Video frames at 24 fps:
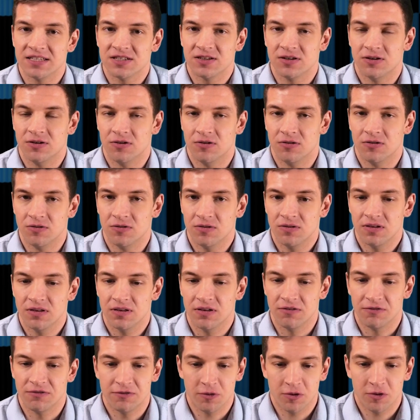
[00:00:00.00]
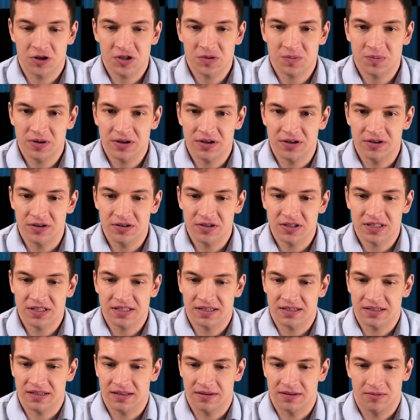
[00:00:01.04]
So the force produced,